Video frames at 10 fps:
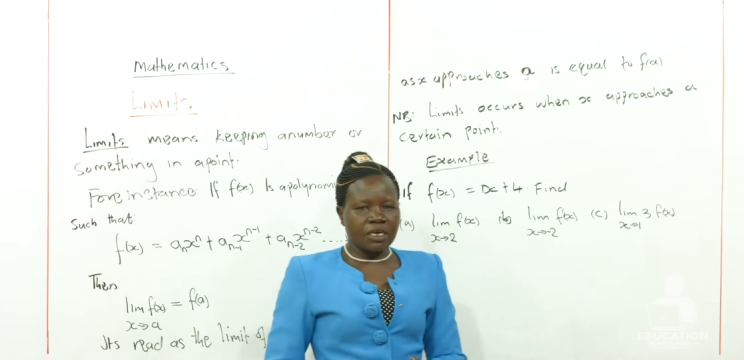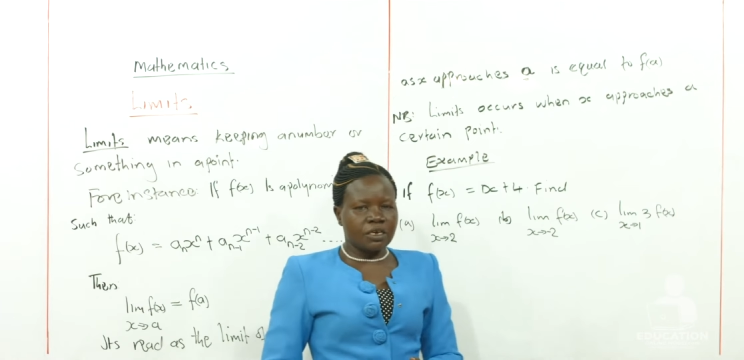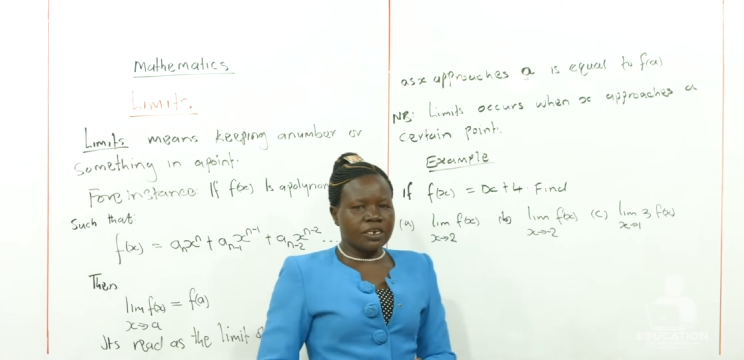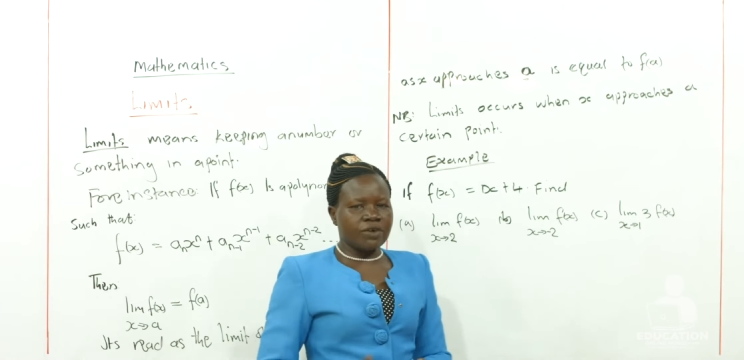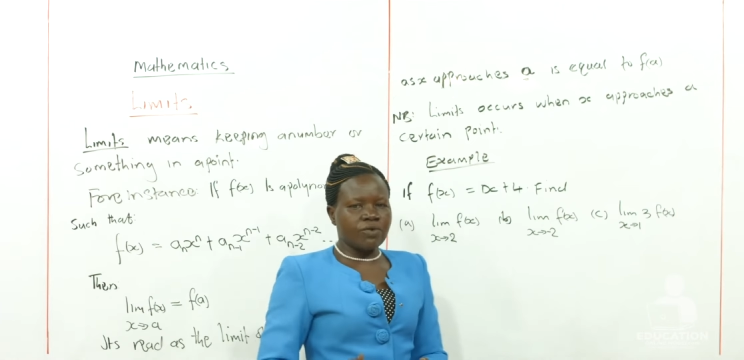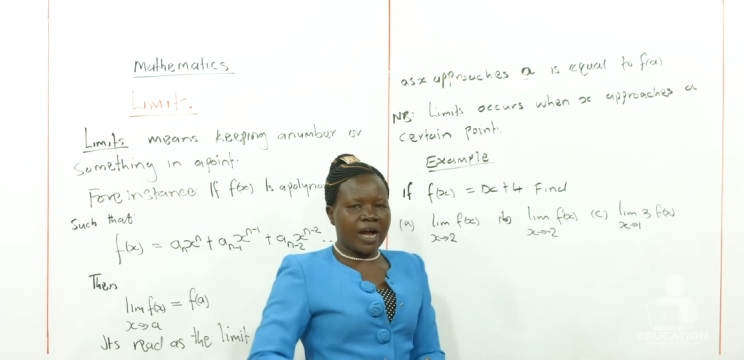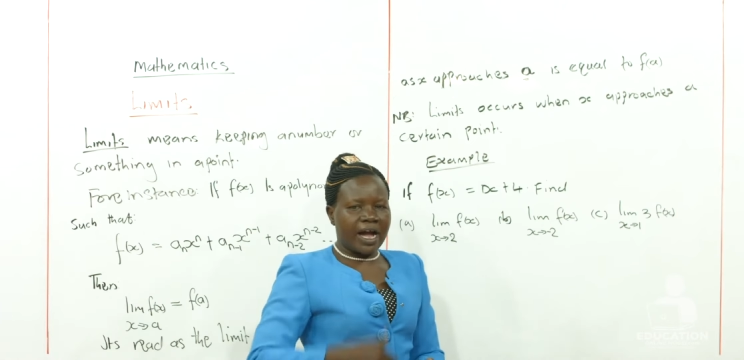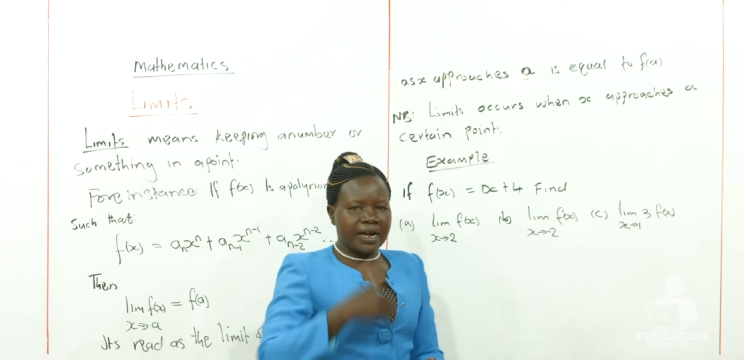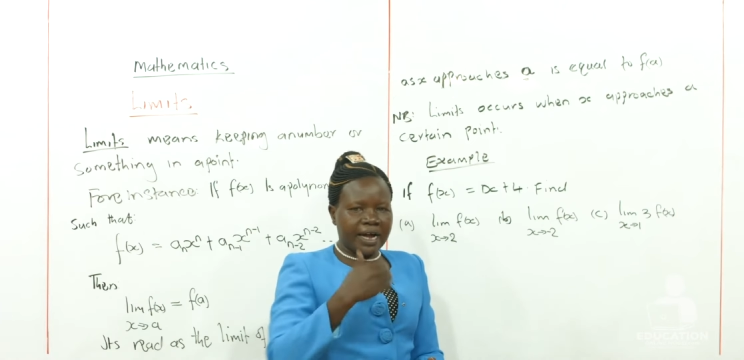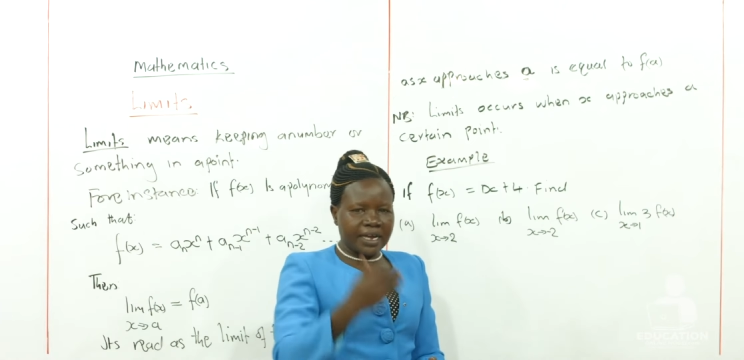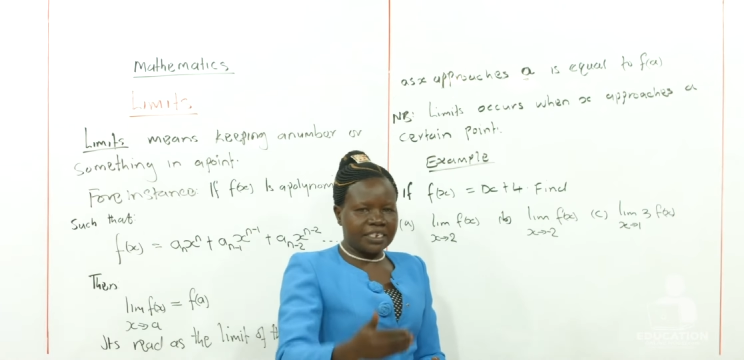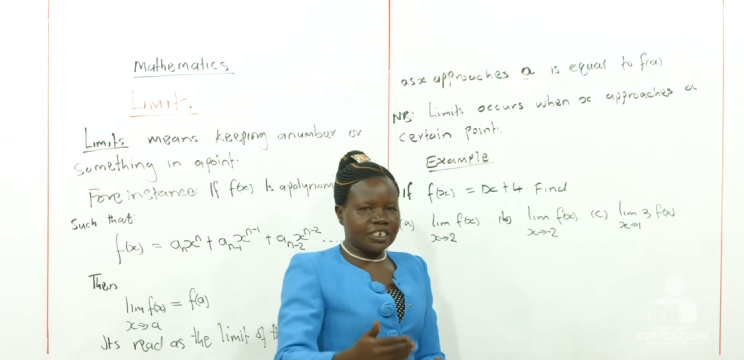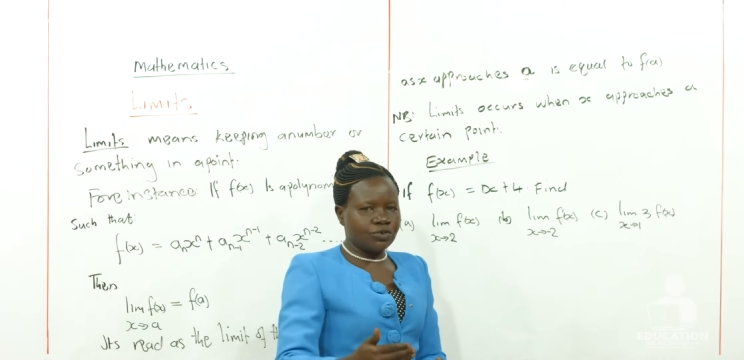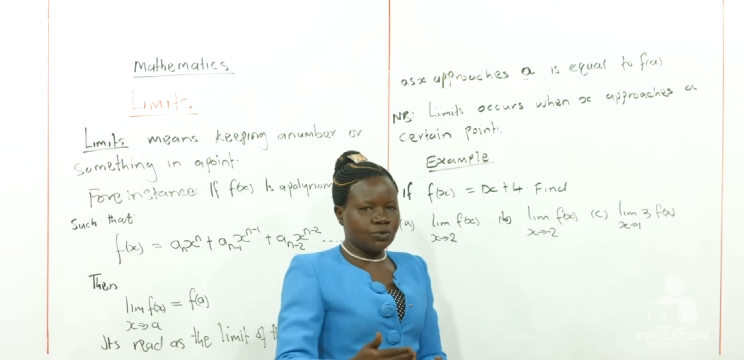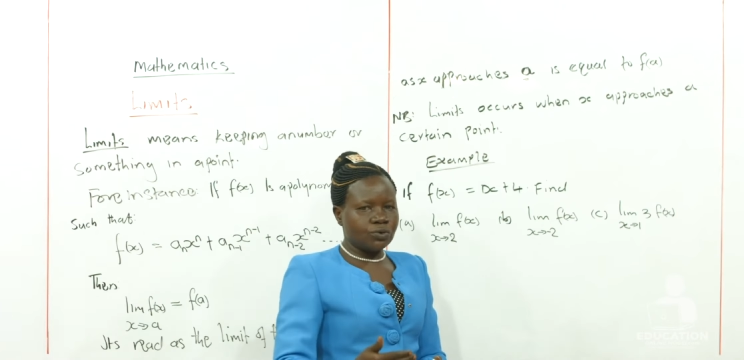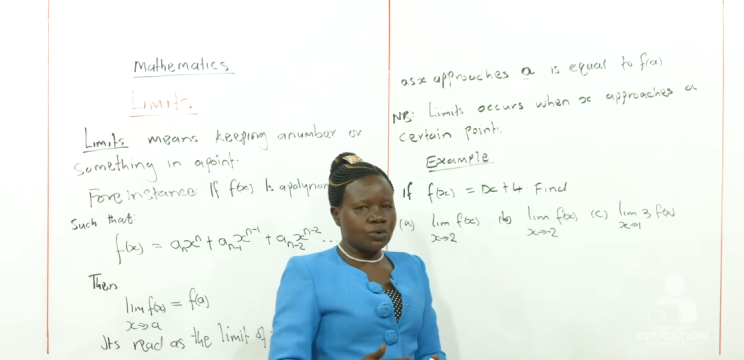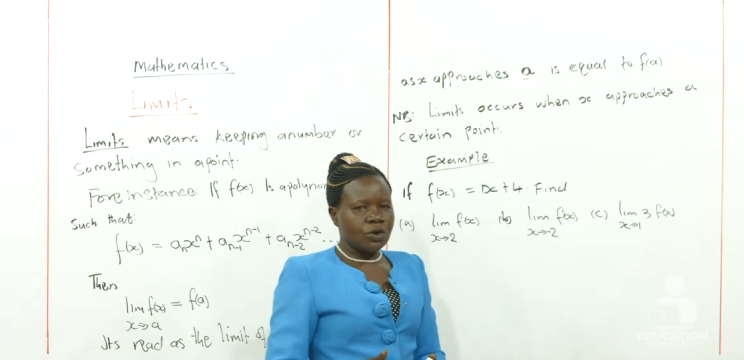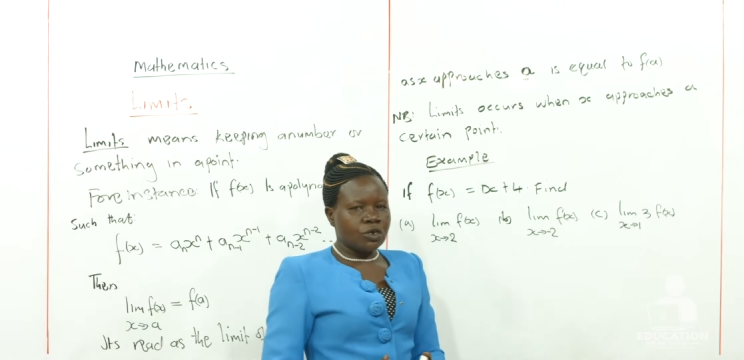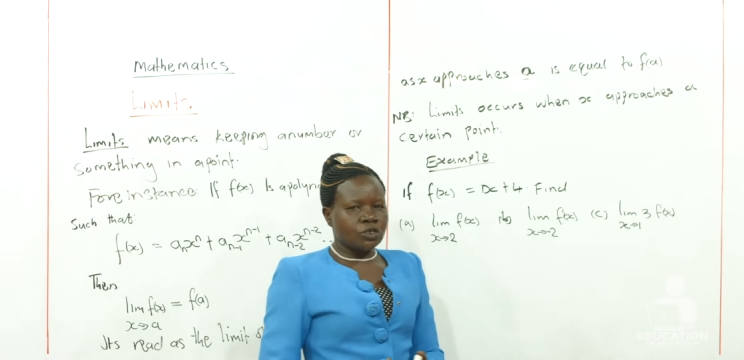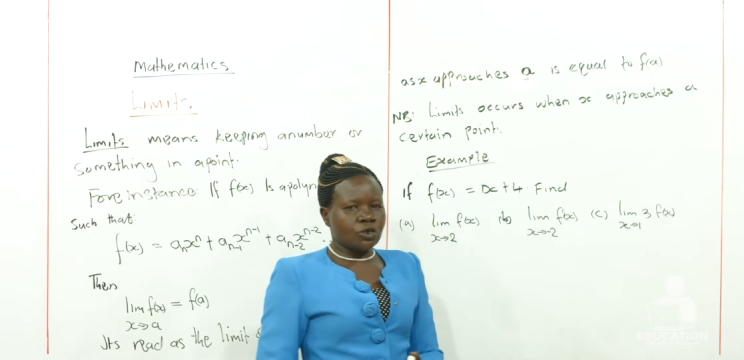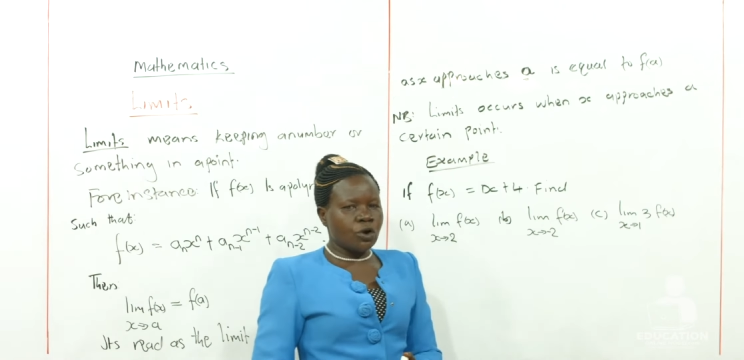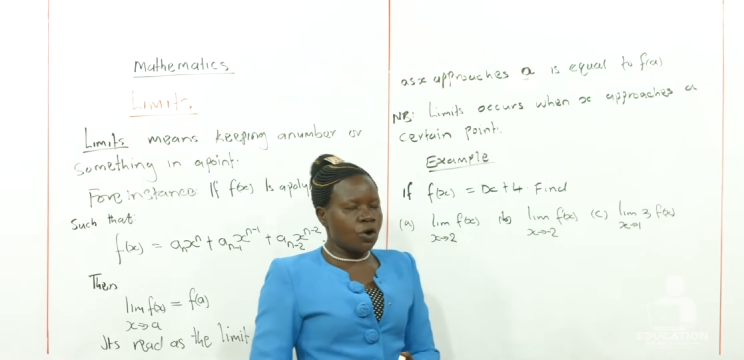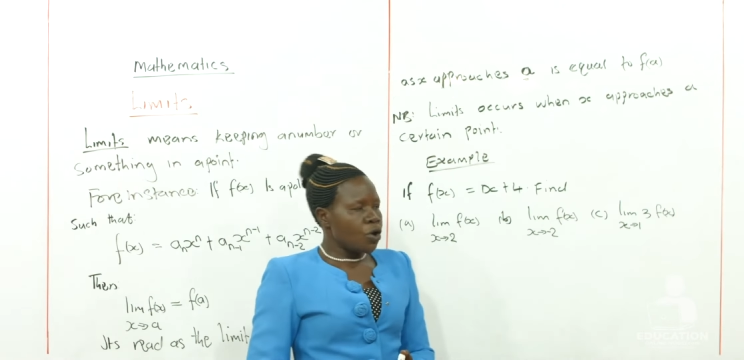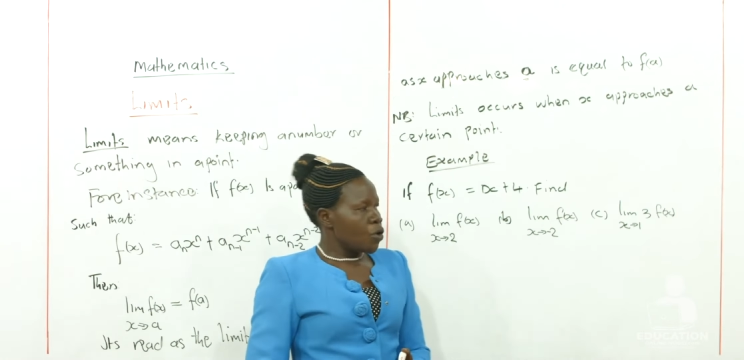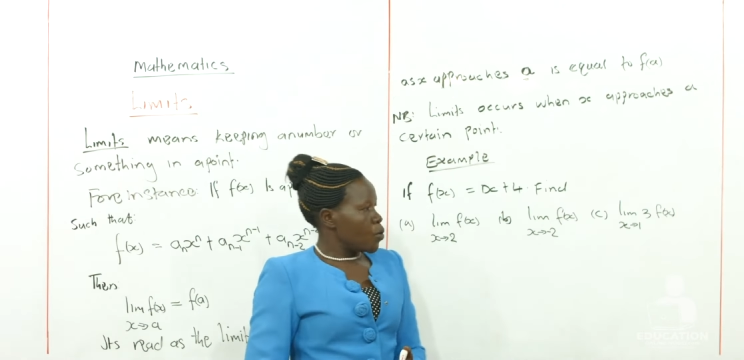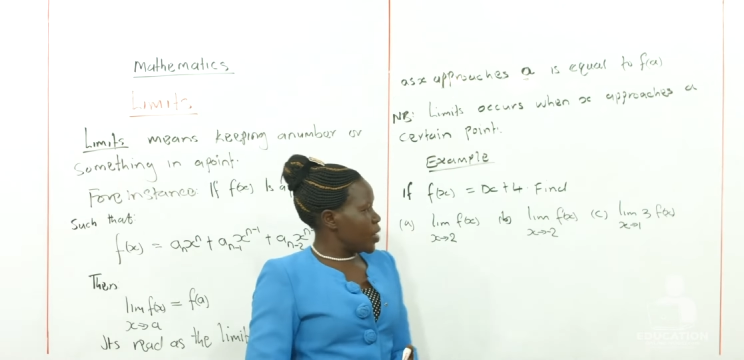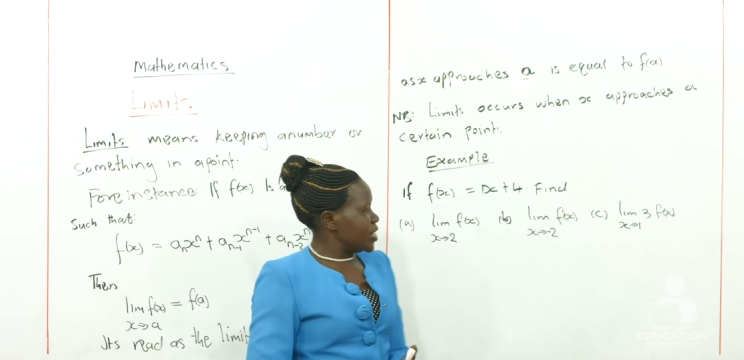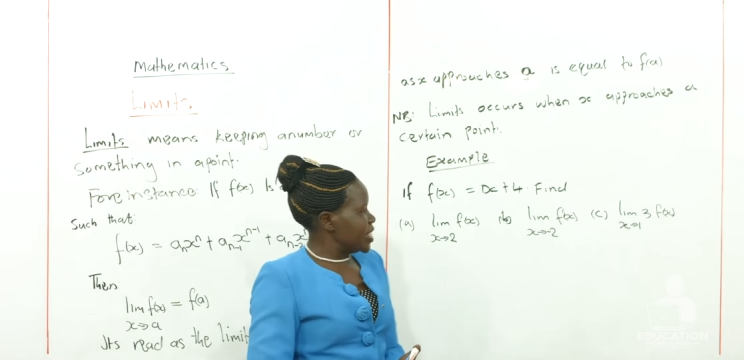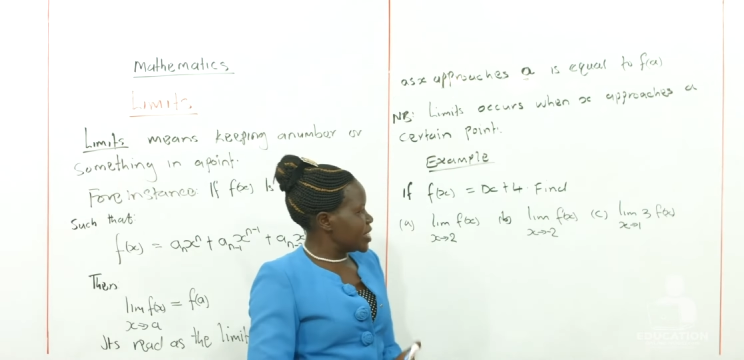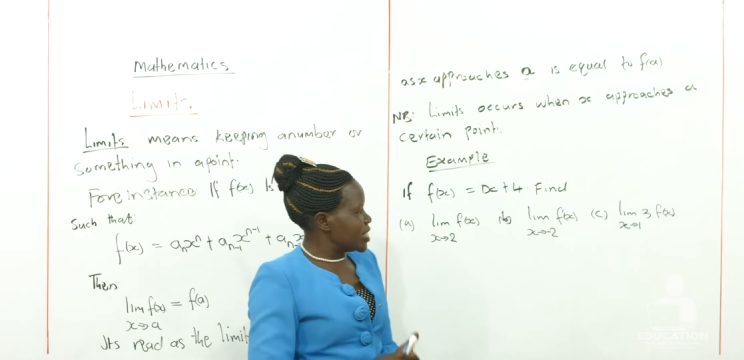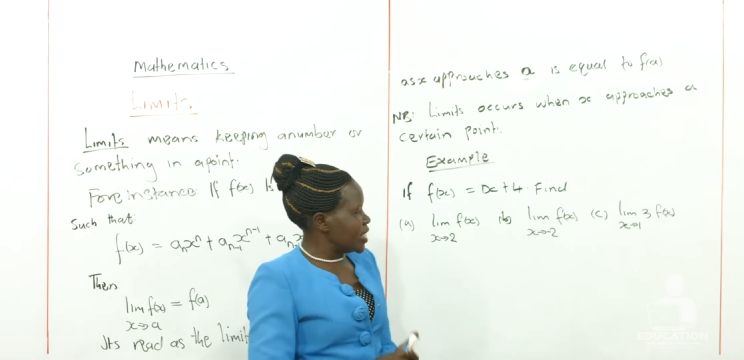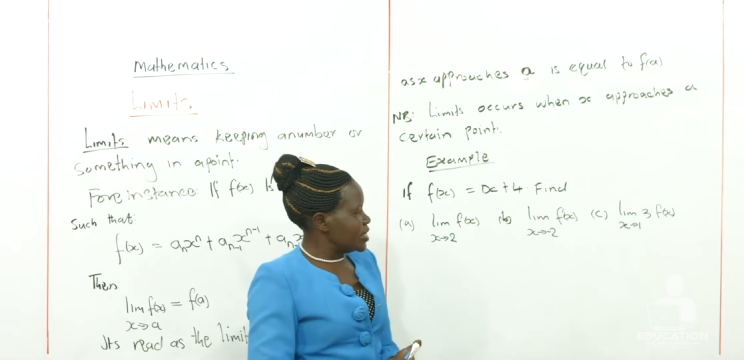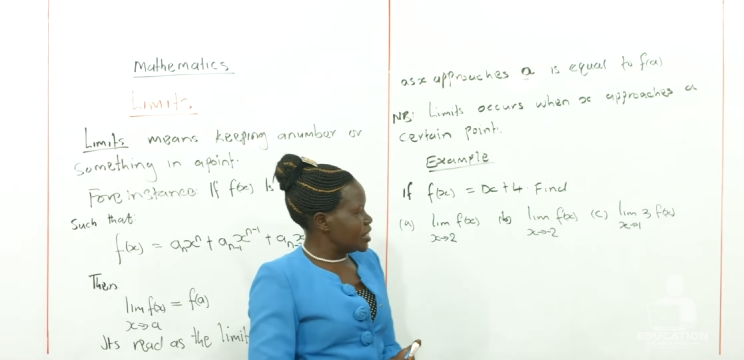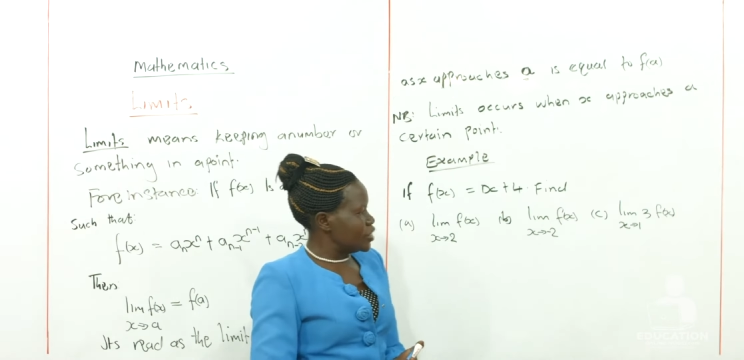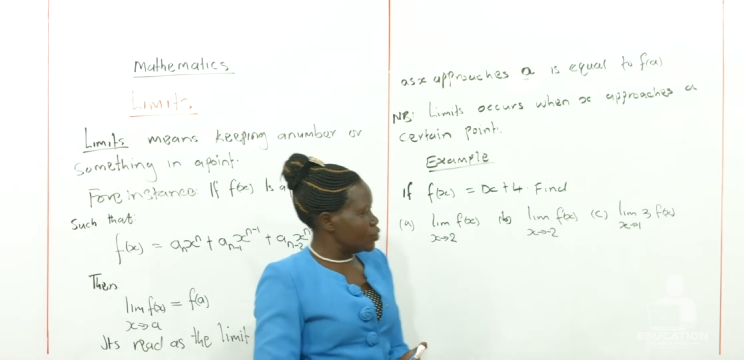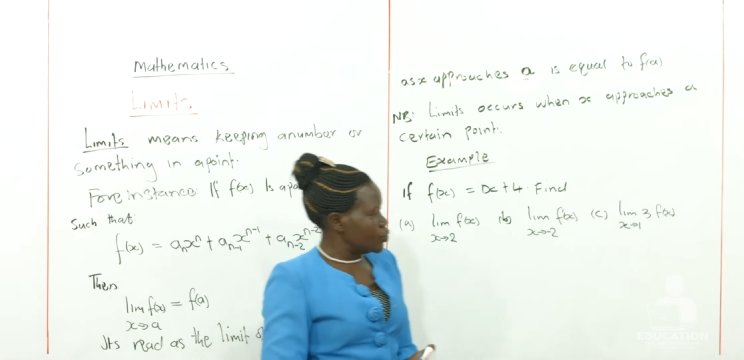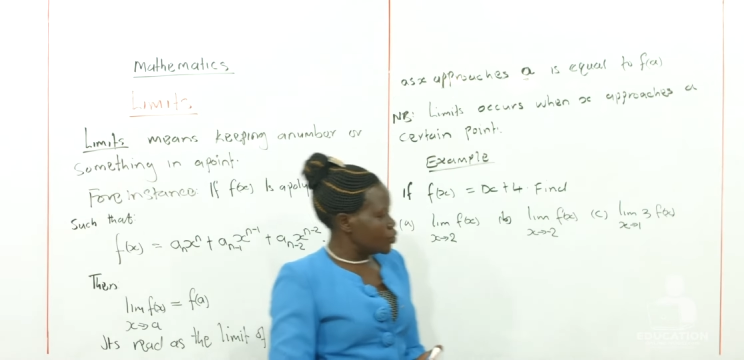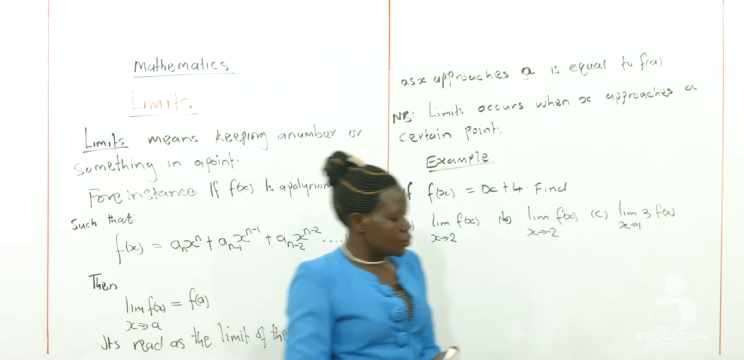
They will guide you. So when they guide you,